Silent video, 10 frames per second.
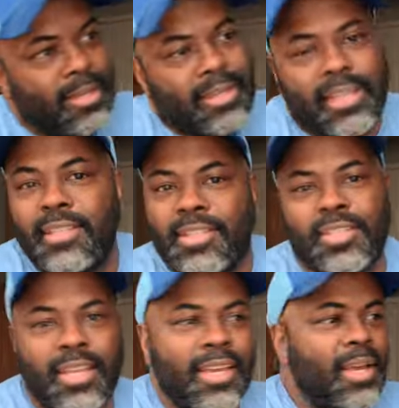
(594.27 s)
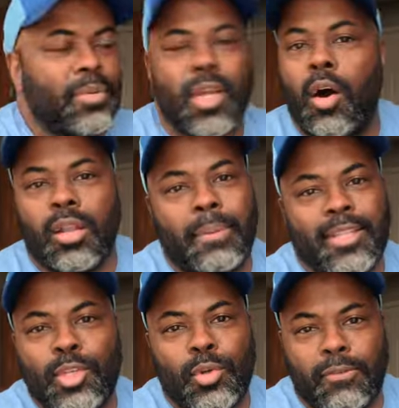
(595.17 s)
needless to say, it was all about
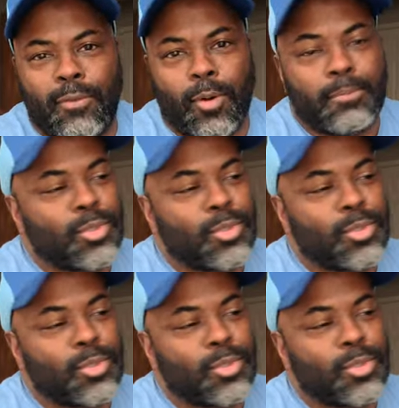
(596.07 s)
the uniform.